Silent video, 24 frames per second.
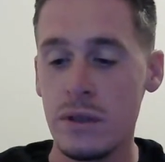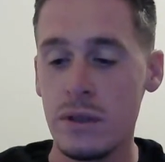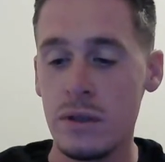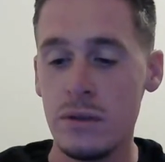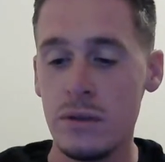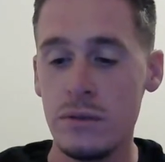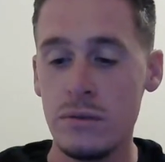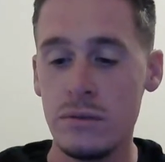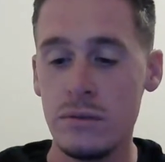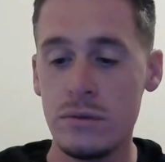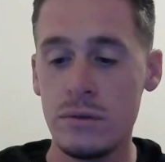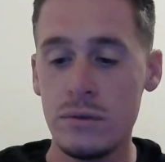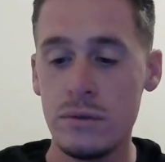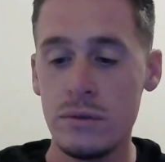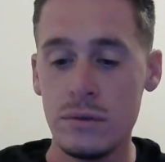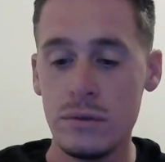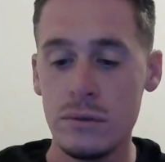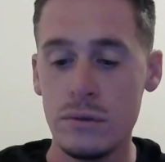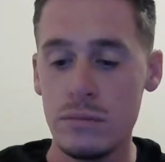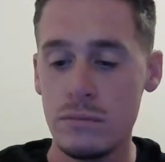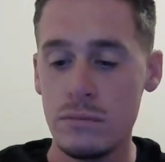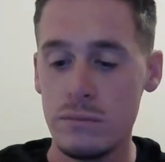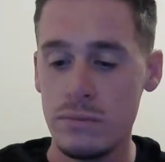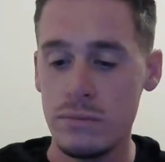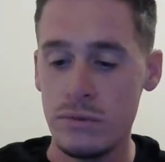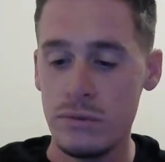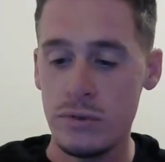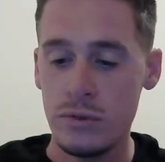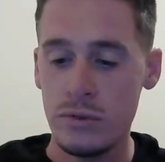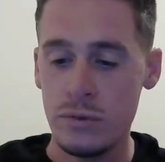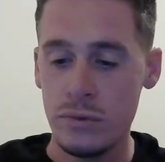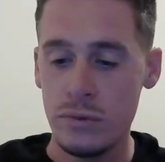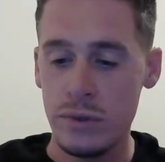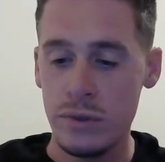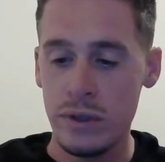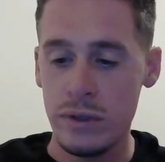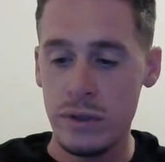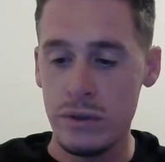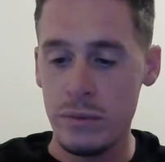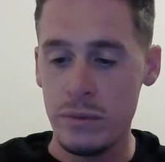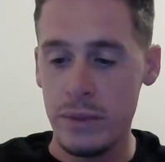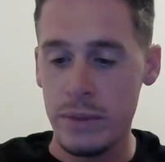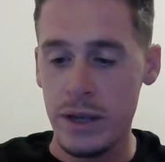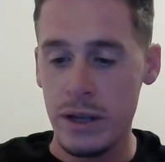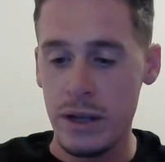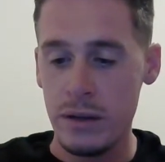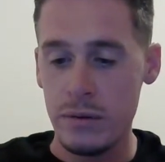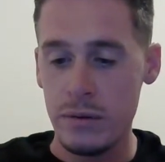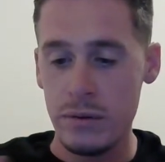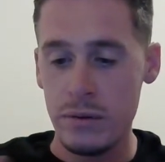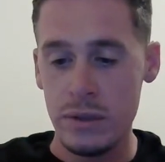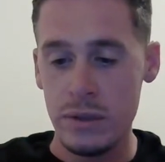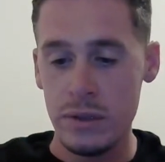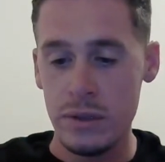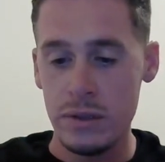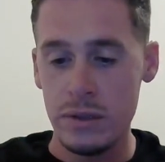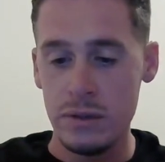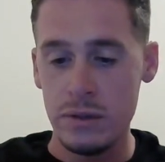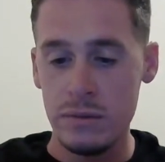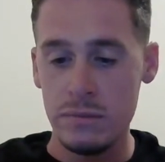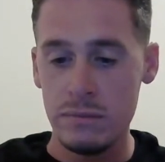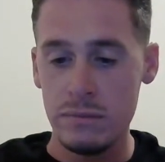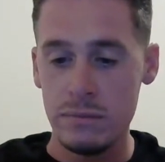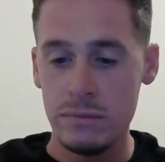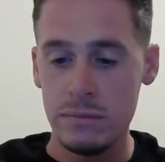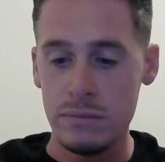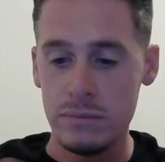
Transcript: you could short out your battery, and